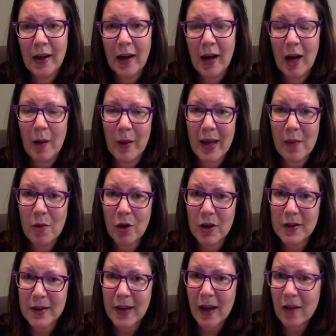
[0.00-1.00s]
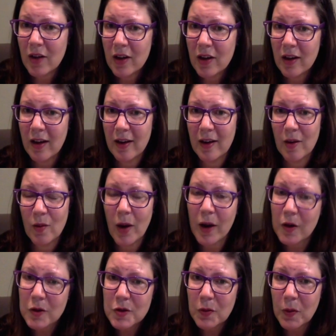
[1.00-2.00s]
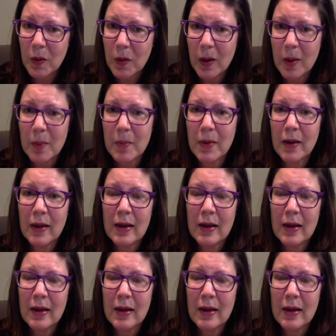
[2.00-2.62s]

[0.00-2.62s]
I came across Canva on a writer's forum,